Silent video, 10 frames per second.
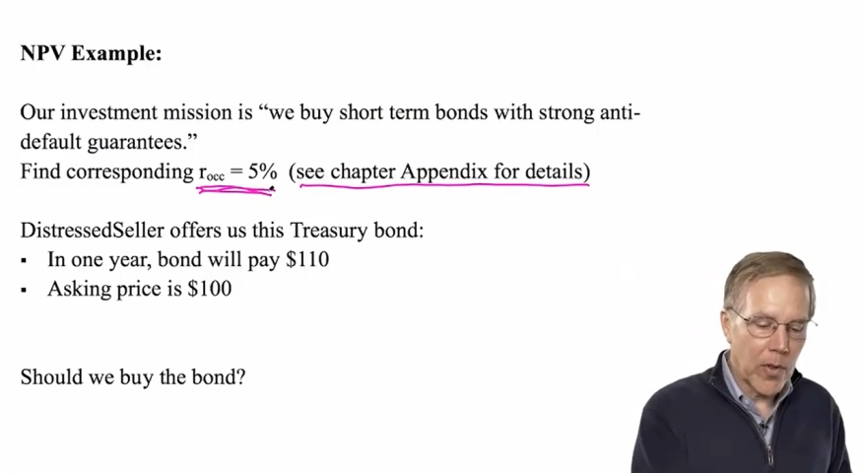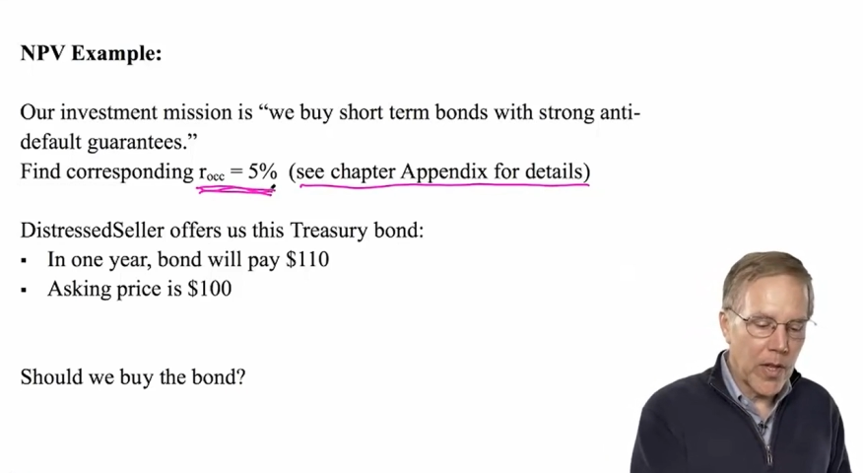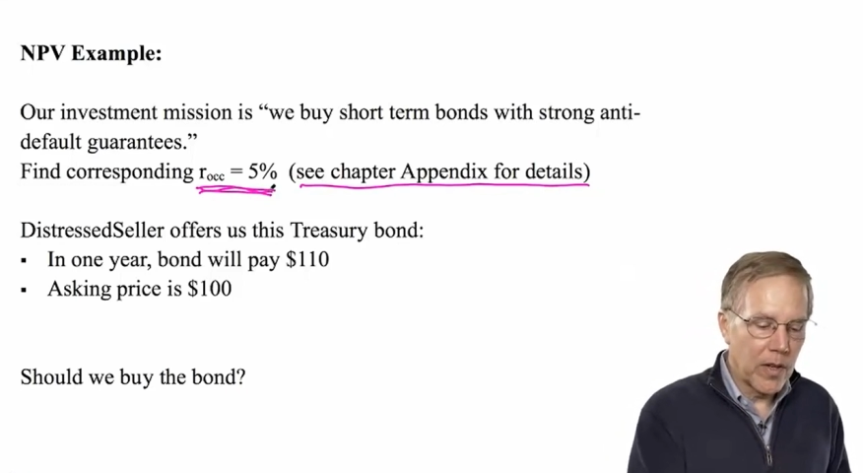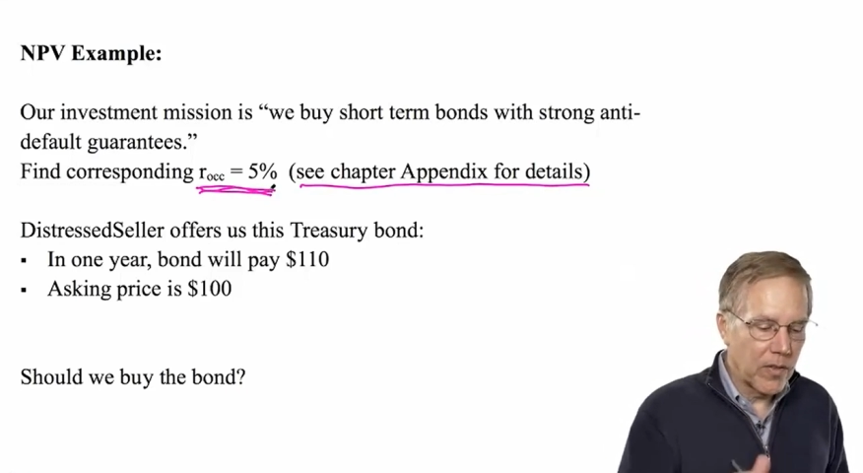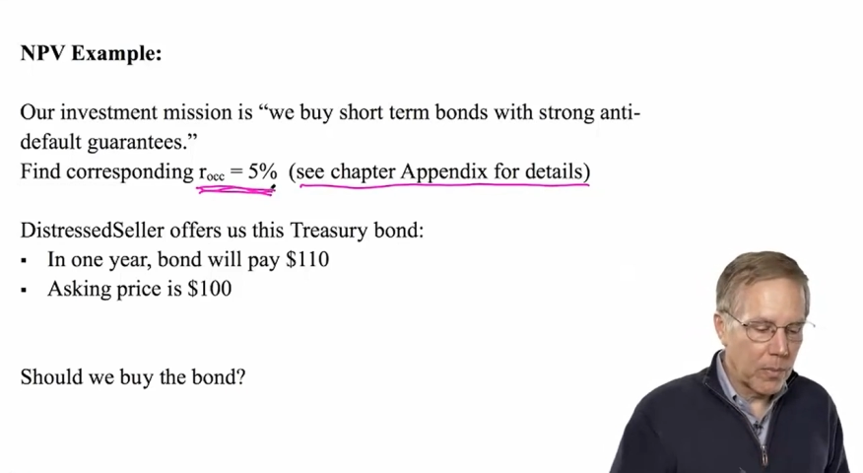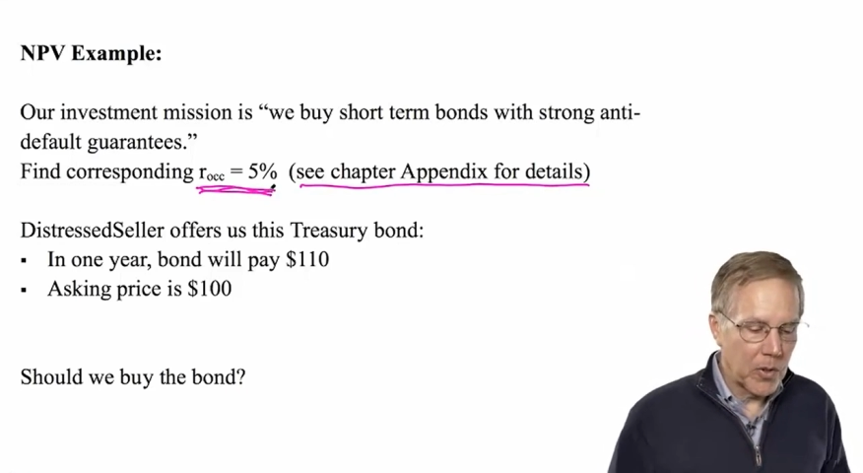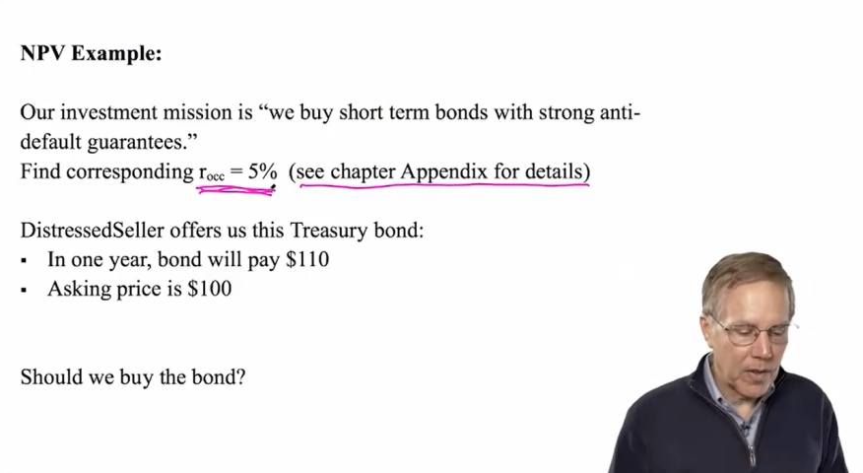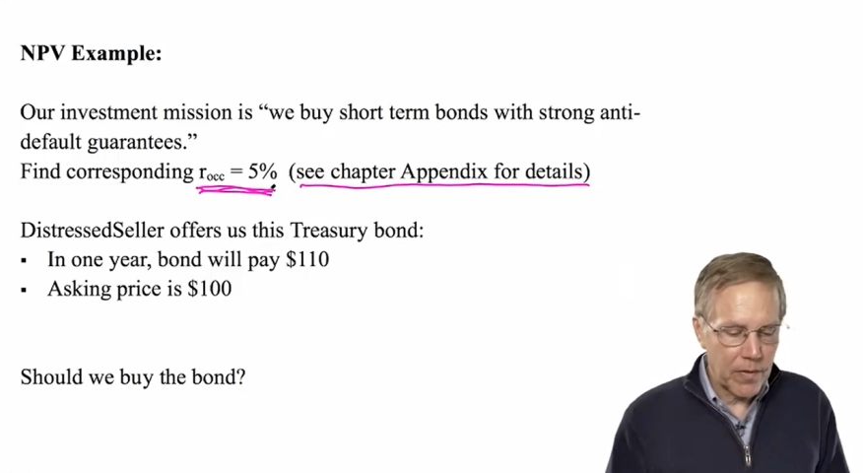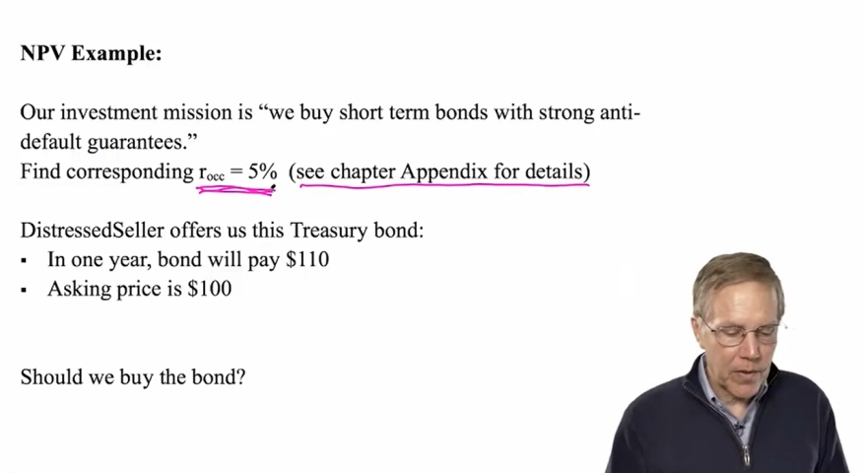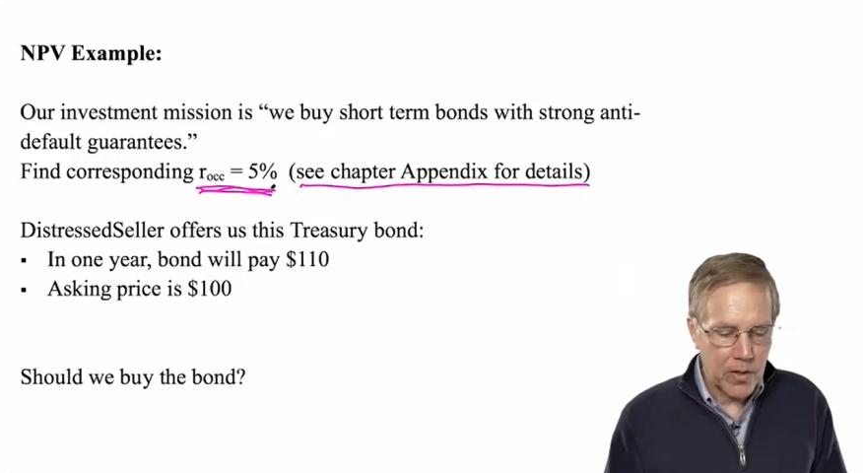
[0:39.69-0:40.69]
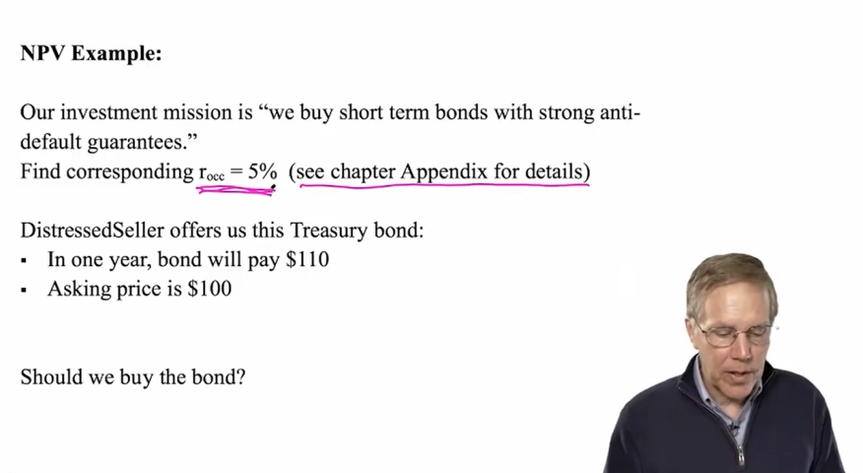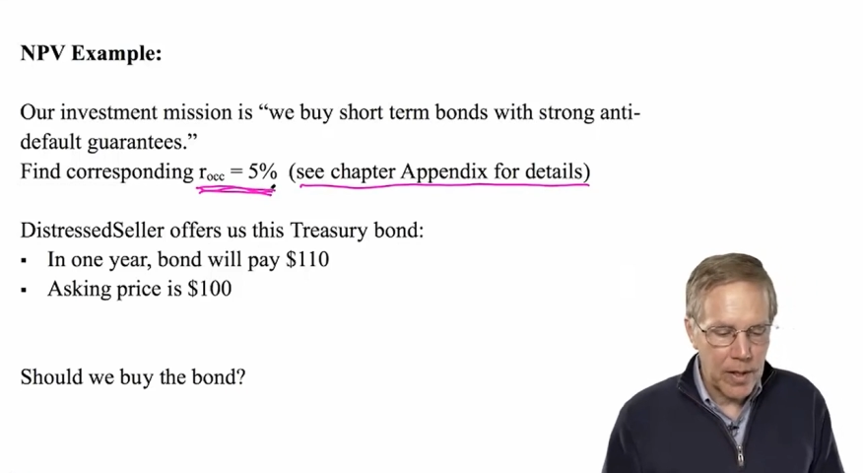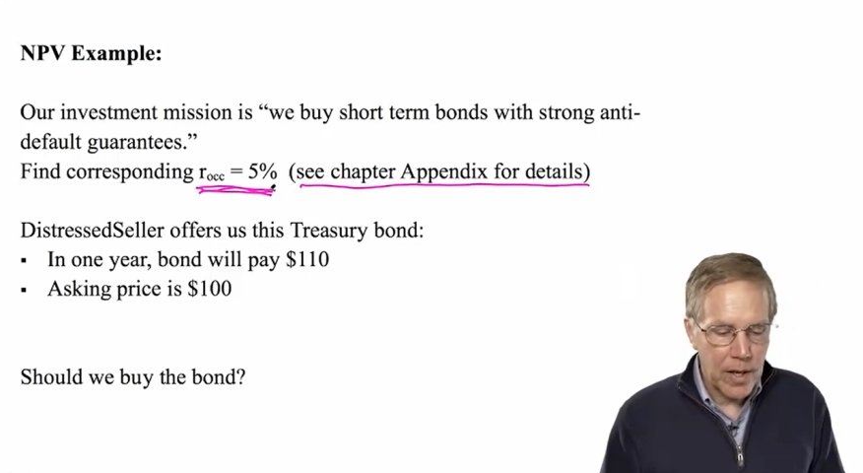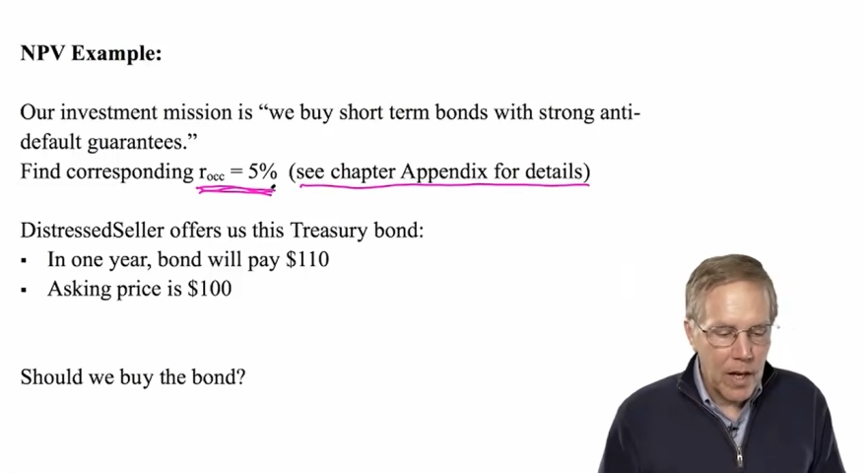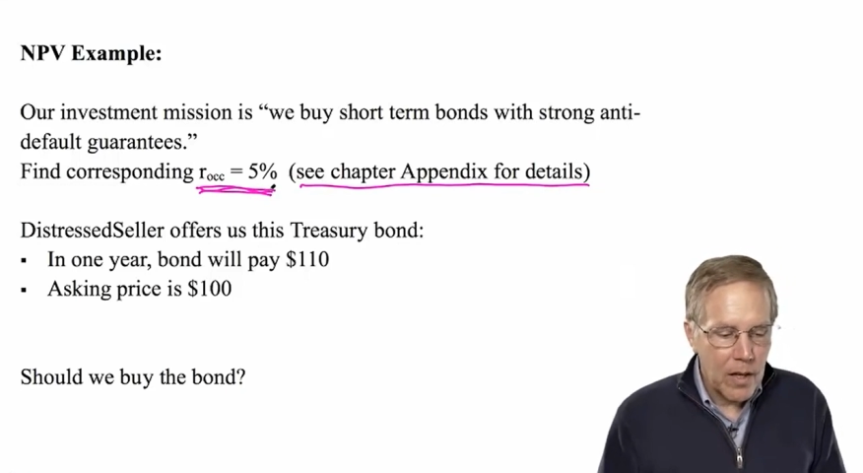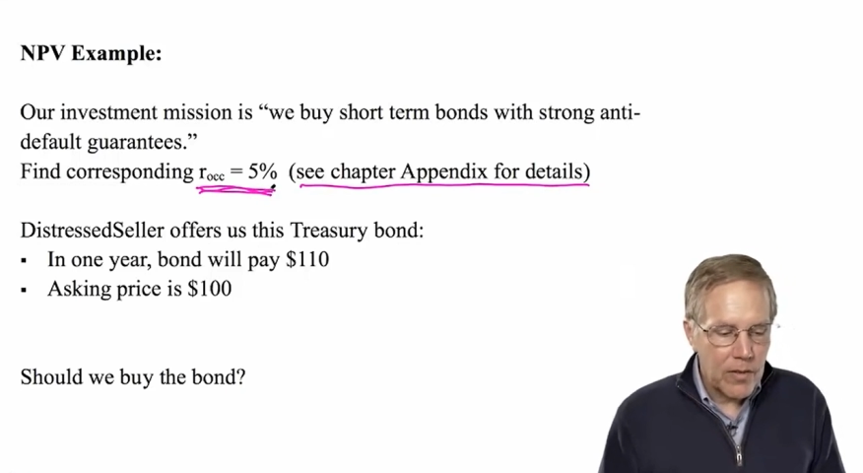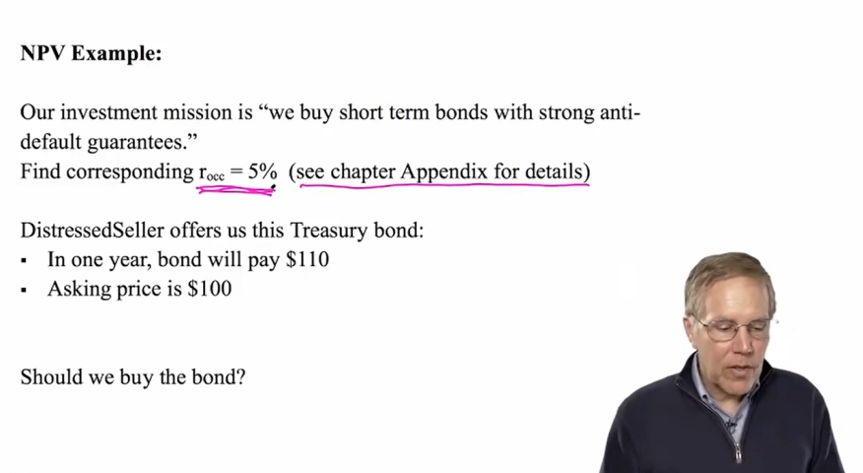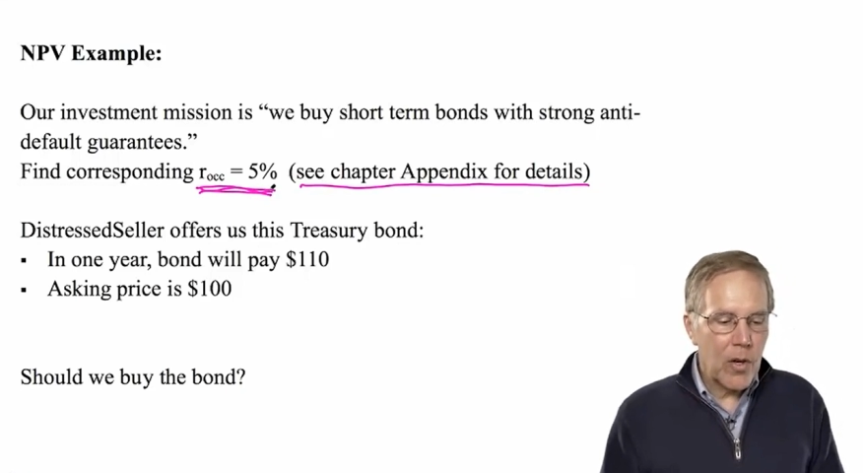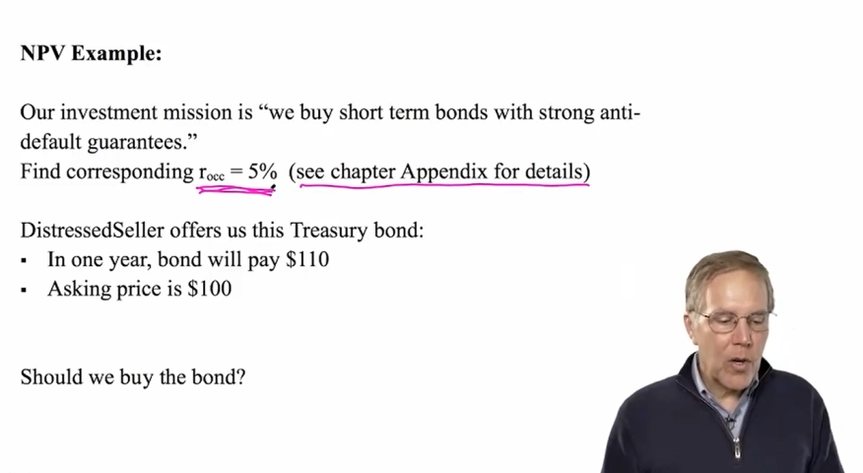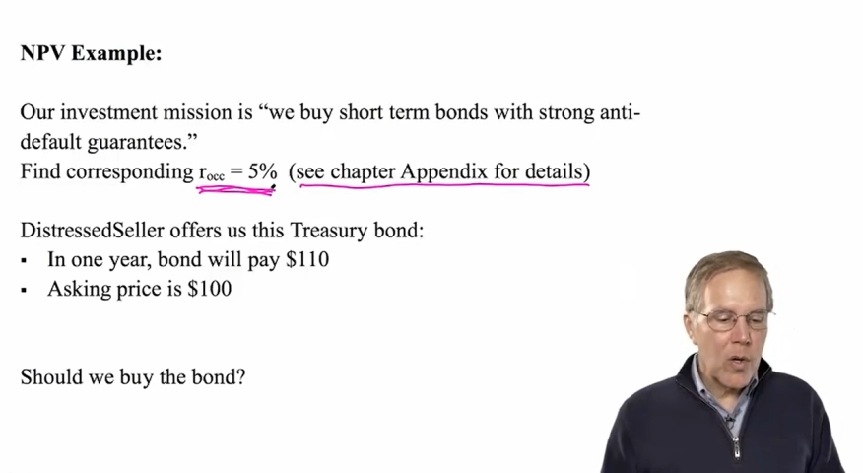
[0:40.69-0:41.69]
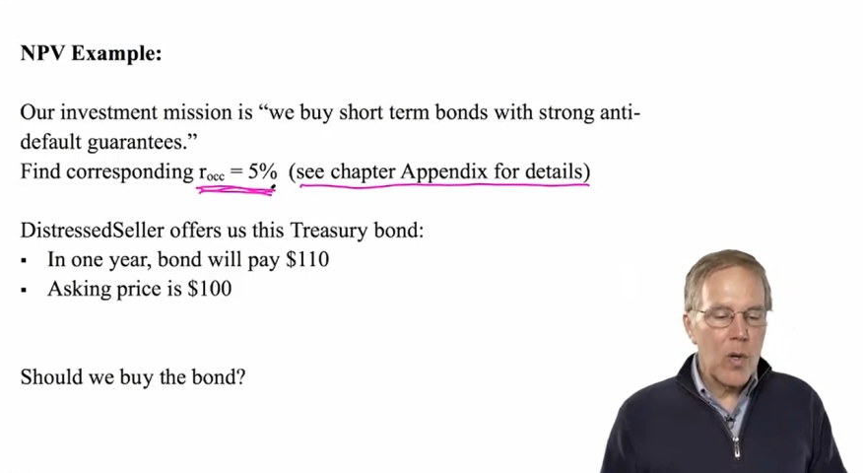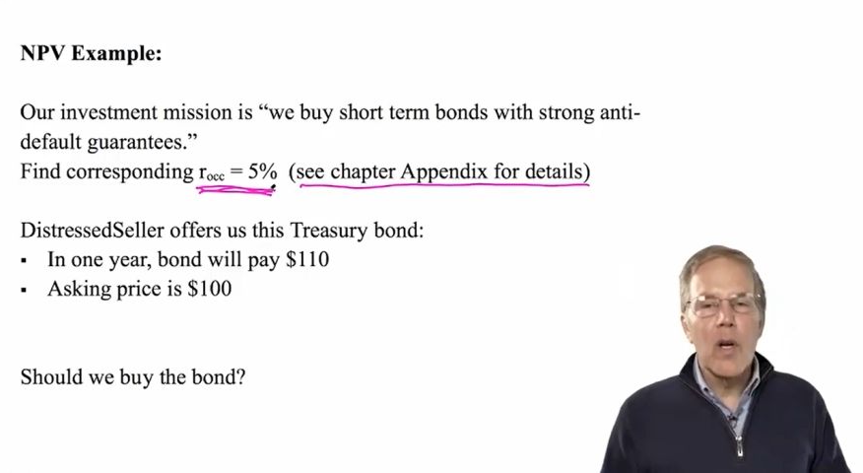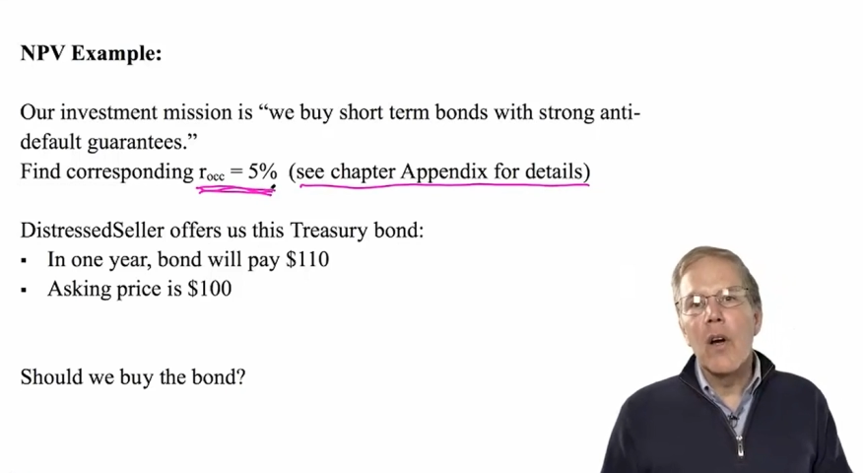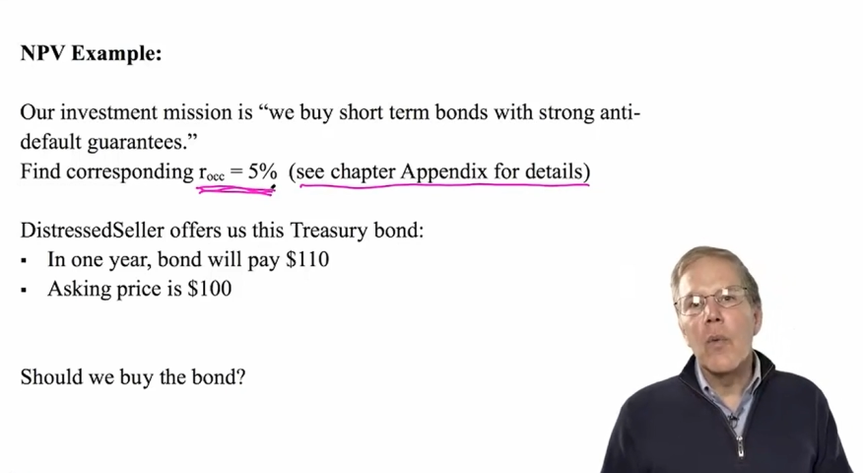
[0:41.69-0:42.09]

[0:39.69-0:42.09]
with this specifically. So